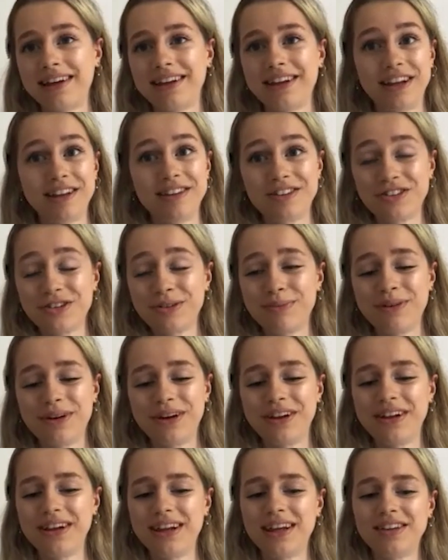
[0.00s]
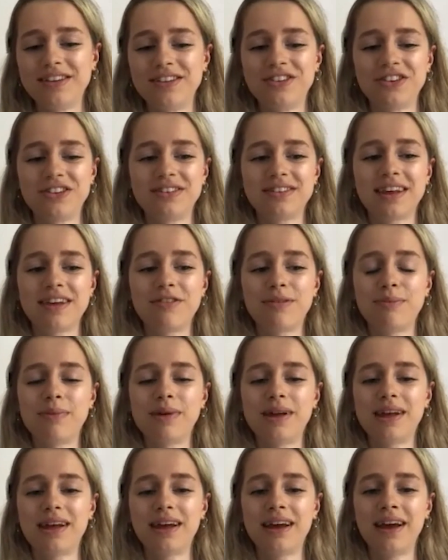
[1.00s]
an instrument. It's just given
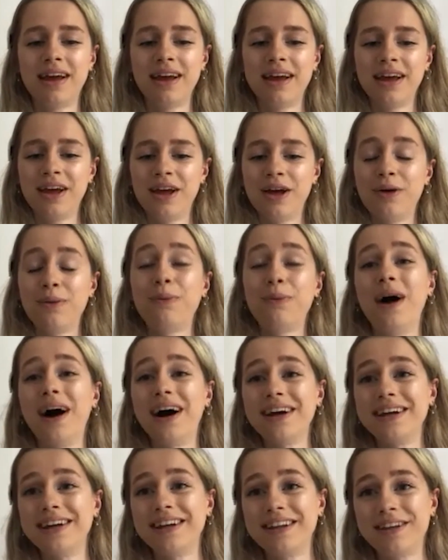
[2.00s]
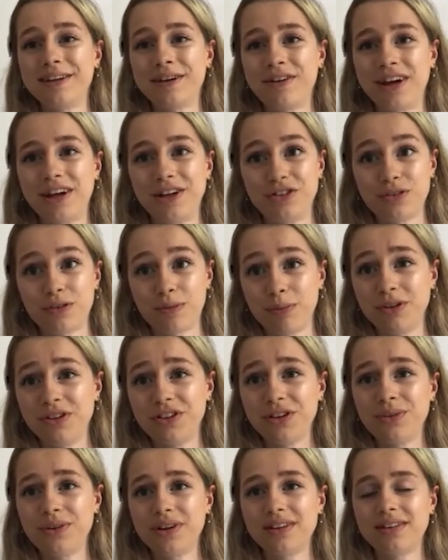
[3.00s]
me a wide range of
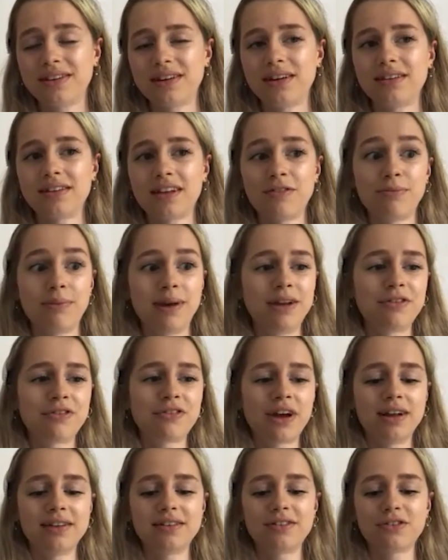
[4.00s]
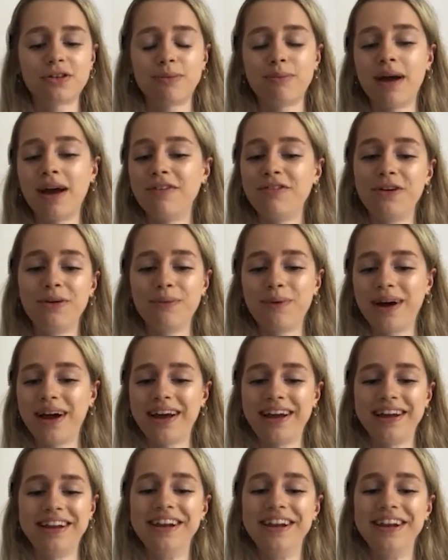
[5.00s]
opportunities. I've made friends from everywhere in